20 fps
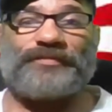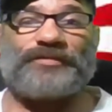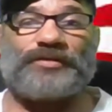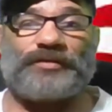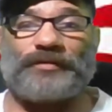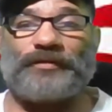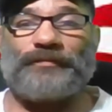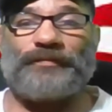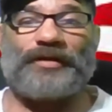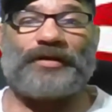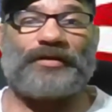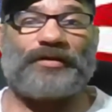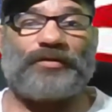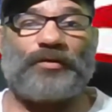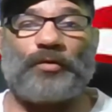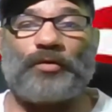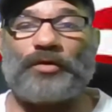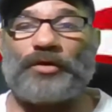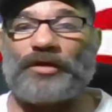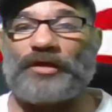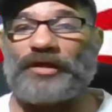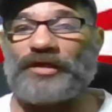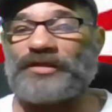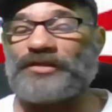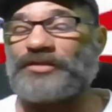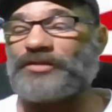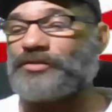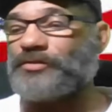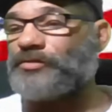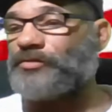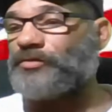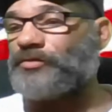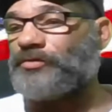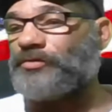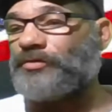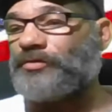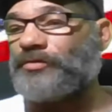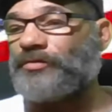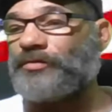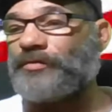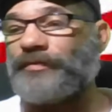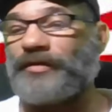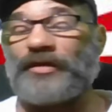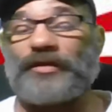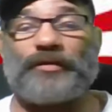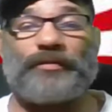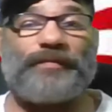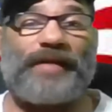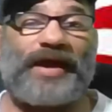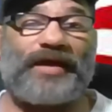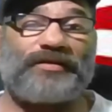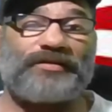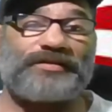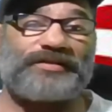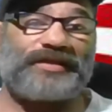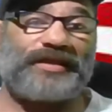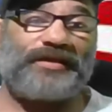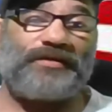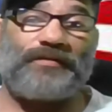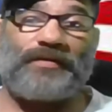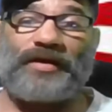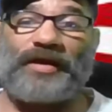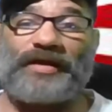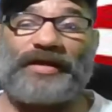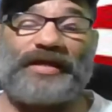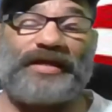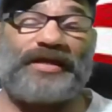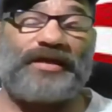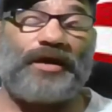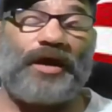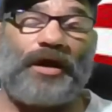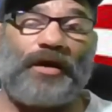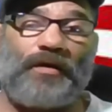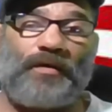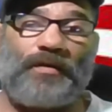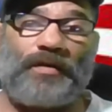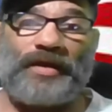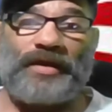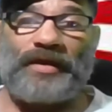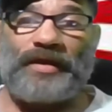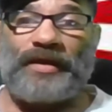to the middle of the woods, to the middle of the mountains, anywhere I need to go,